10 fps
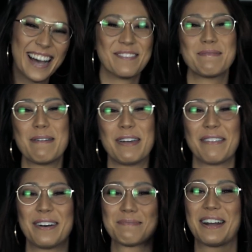I mean, maybe
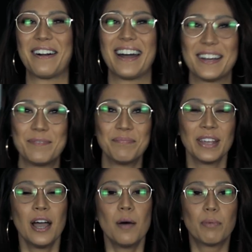if I was better at it.
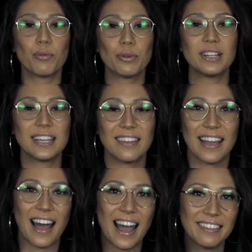But really,
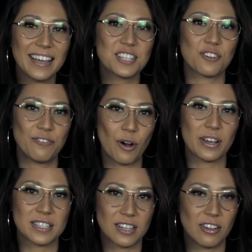like, I laser
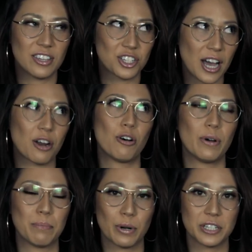focus in on this
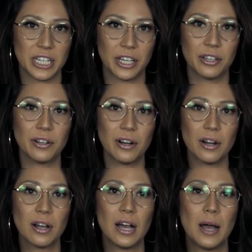shadow in
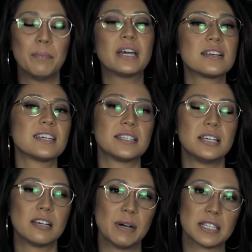particular because I
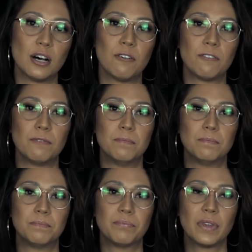see it in myself.
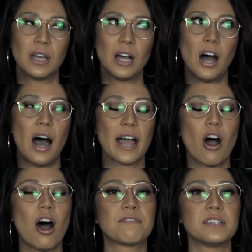
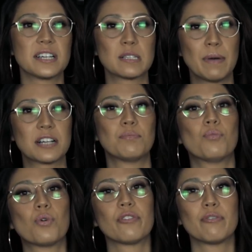I often expect
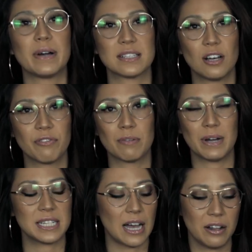more from myself than
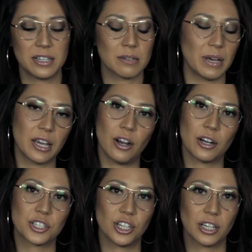my talent and my
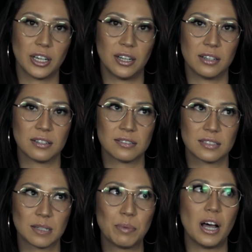character can
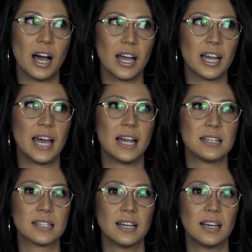supply.
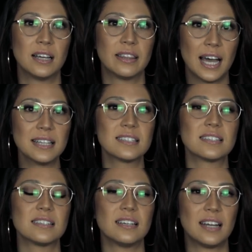And
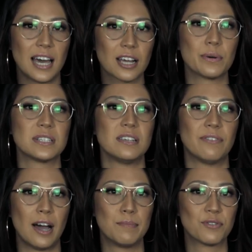that's
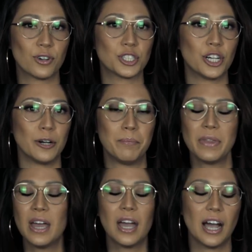inadequacy vibes for sure.
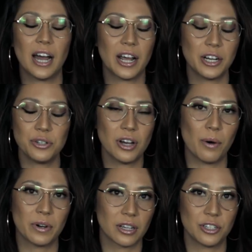And I do
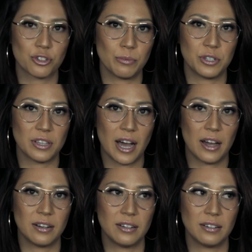not want to contribute to
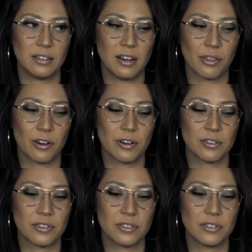that in
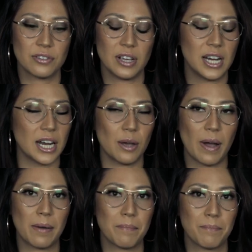others in any
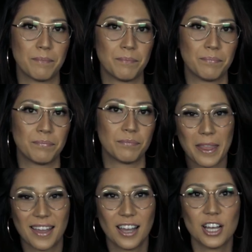way.
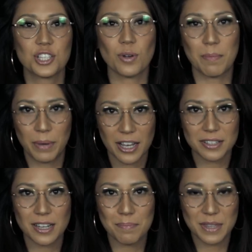So I
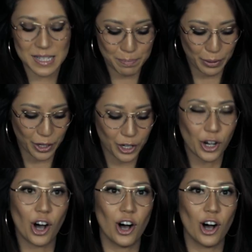picked up this book